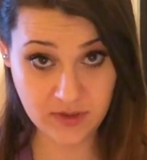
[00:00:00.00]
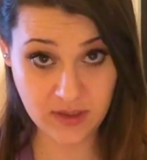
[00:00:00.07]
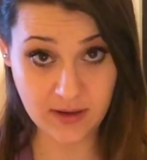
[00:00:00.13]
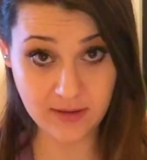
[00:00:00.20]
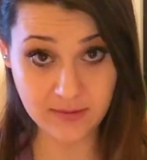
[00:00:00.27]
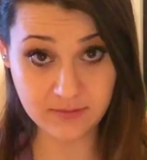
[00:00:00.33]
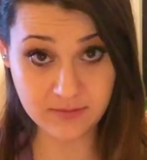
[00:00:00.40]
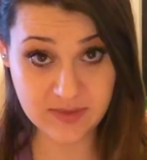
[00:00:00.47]

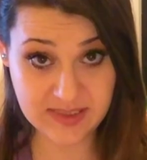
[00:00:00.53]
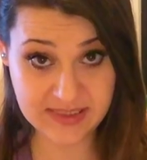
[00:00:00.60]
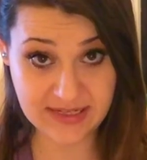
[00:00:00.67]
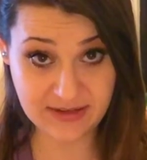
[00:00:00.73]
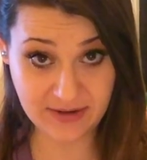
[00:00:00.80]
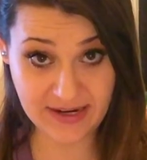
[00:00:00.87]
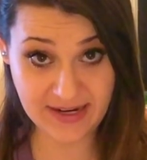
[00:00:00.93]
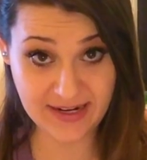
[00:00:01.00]
come
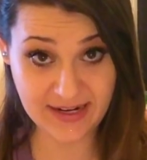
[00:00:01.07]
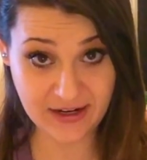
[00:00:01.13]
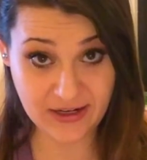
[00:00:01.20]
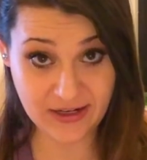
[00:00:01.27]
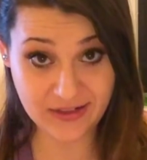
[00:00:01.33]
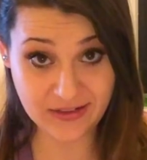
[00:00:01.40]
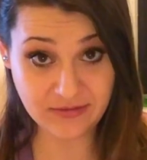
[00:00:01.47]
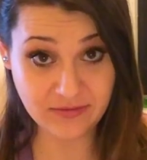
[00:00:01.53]
sit right
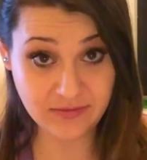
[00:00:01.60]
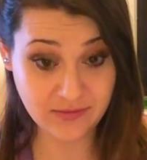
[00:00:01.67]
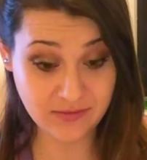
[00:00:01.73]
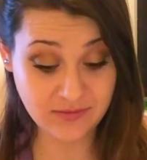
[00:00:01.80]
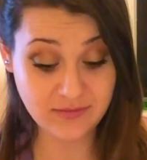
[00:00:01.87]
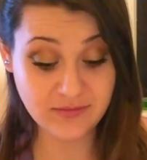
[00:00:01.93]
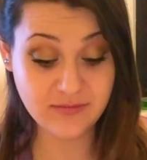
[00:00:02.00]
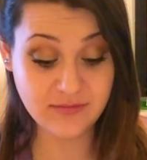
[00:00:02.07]
here,
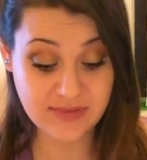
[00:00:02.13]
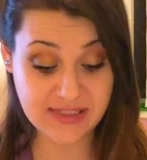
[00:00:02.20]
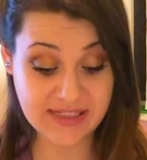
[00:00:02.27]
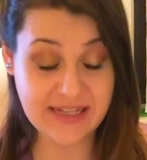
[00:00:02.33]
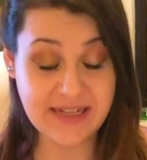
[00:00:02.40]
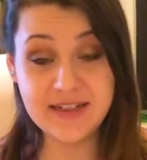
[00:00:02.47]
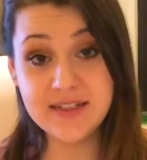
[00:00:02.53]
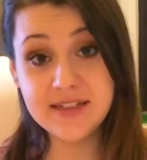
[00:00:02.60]

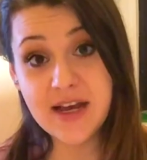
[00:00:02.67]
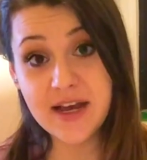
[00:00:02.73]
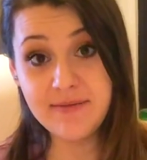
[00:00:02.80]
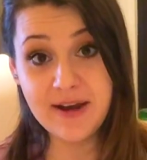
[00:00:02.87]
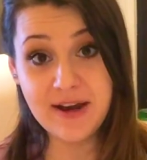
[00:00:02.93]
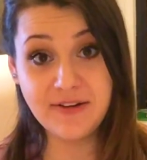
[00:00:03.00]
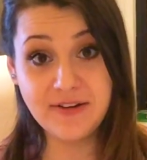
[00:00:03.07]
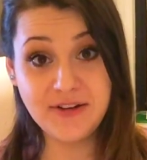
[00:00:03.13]
sit in a
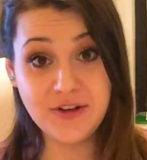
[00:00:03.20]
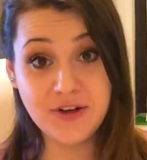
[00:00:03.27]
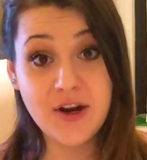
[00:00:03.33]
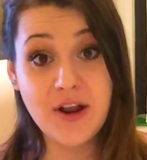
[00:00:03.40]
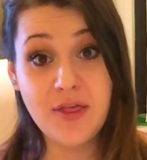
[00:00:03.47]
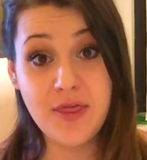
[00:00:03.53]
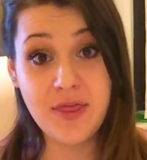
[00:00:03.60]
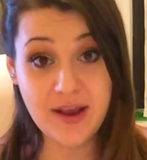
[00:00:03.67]
timeout, and you're
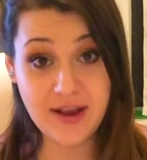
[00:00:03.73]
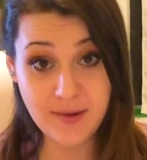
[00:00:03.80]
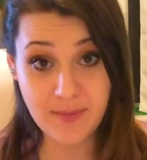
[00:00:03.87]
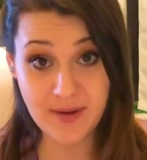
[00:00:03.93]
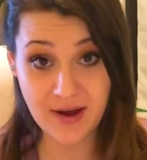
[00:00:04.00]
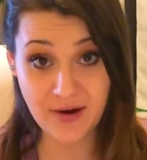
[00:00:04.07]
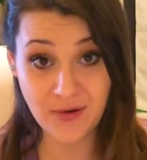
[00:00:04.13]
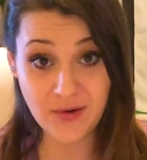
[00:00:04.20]
going to think
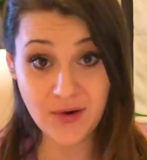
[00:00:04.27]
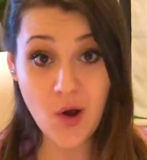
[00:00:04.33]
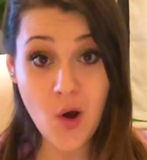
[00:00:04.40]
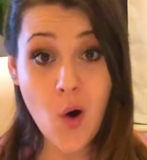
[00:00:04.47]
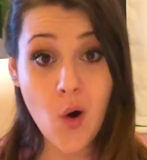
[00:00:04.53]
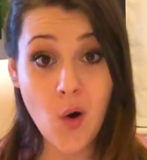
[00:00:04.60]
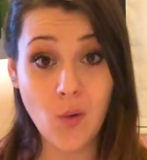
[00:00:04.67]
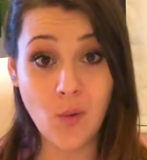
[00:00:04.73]
about
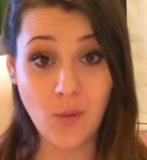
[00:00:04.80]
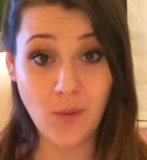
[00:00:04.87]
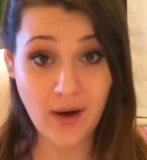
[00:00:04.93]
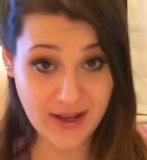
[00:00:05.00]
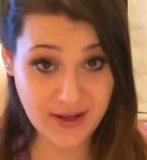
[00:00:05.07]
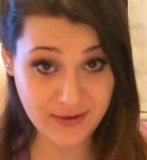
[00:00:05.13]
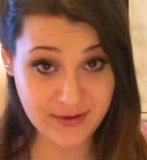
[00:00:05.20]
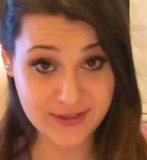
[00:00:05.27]

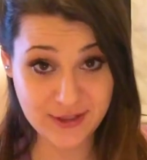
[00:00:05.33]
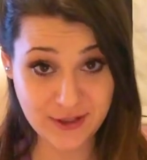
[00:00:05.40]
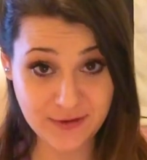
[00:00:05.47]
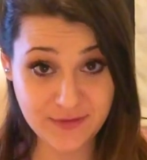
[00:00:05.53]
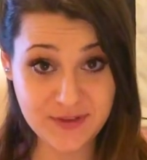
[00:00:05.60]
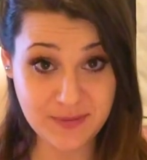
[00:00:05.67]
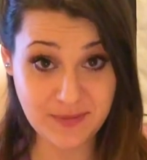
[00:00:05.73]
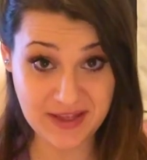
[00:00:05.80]
why you
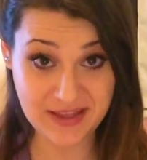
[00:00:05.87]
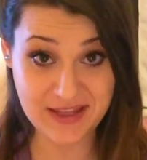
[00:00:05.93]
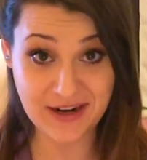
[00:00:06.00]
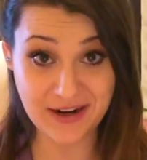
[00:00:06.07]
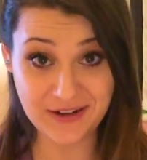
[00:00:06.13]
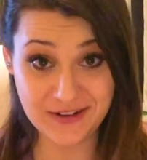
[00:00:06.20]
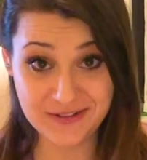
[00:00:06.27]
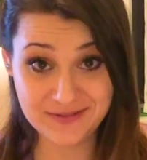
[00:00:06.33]
deserve to be
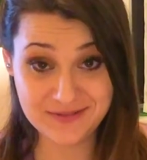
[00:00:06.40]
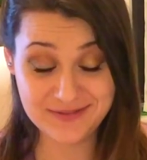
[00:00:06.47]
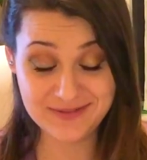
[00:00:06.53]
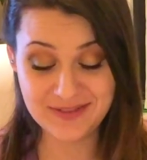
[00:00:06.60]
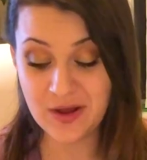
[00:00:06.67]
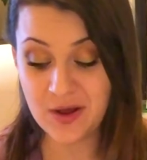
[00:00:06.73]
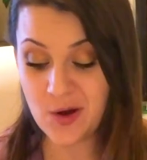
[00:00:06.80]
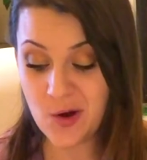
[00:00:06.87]
there,
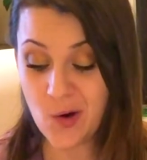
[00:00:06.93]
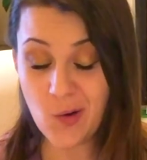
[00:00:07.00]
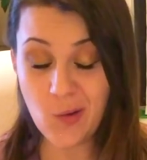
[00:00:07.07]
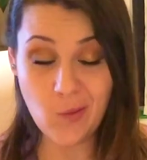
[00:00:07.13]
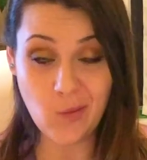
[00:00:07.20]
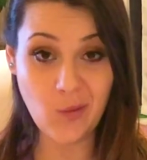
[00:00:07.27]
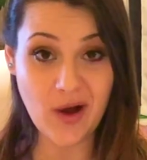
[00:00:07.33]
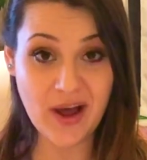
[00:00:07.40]

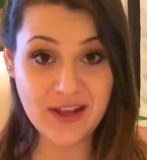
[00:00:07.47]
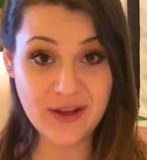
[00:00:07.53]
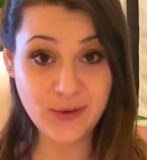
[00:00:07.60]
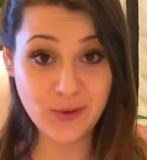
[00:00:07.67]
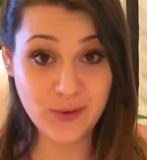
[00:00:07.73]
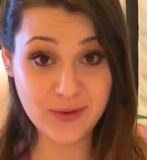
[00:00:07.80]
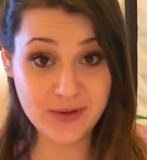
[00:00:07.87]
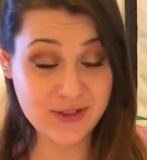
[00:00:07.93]
why
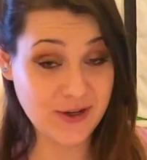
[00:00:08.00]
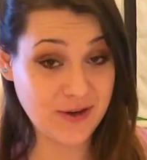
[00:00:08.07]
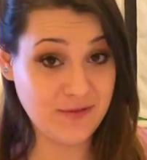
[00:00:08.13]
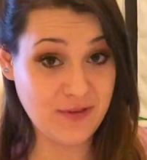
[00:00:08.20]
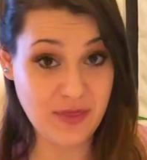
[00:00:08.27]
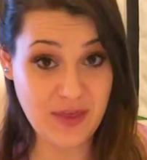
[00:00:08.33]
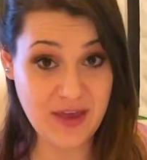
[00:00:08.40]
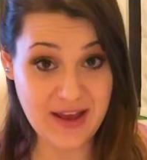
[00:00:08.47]
you deserve
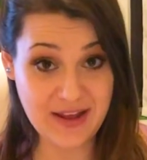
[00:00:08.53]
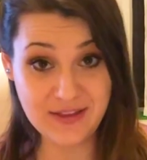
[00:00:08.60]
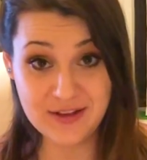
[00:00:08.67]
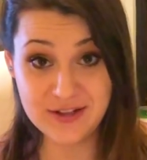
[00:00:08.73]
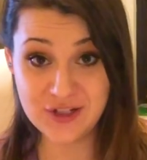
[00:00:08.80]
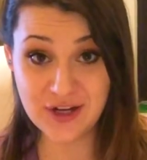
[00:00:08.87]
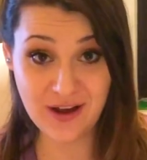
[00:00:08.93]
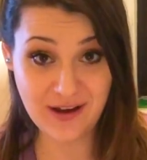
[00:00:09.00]
the thing,
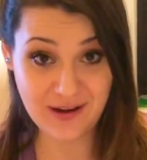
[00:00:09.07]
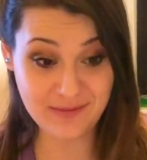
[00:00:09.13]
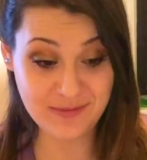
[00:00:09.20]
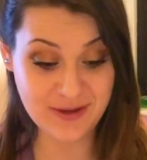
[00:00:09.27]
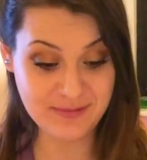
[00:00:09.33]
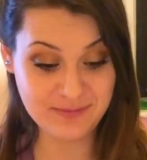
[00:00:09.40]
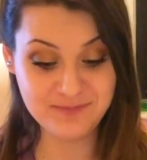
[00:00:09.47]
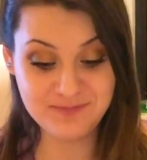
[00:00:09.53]
the job,
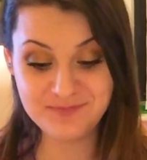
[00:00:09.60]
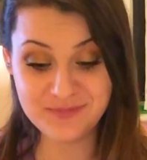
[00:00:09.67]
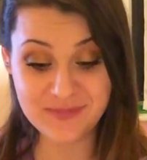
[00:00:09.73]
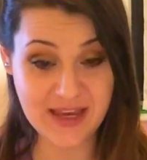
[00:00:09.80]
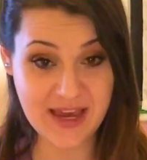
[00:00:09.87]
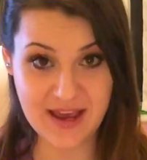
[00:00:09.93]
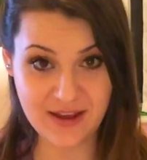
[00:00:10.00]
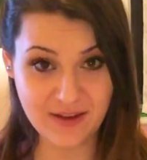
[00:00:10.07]
the
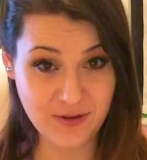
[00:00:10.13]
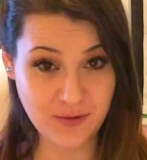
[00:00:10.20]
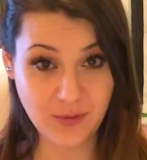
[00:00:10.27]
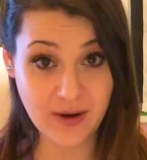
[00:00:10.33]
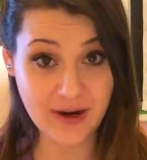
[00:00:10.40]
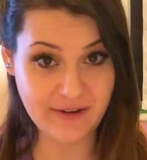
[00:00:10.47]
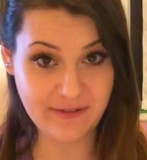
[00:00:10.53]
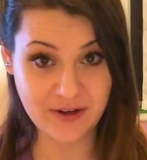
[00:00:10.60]
gig, the
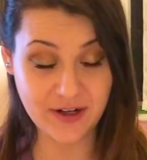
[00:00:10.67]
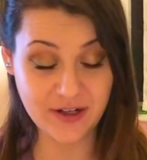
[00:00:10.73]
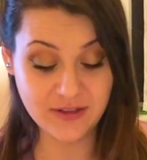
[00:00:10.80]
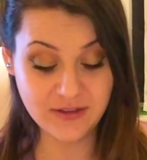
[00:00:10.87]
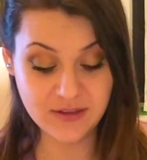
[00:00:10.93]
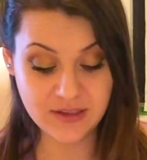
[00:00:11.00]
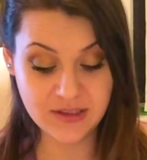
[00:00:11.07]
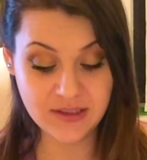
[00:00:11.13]
whatever.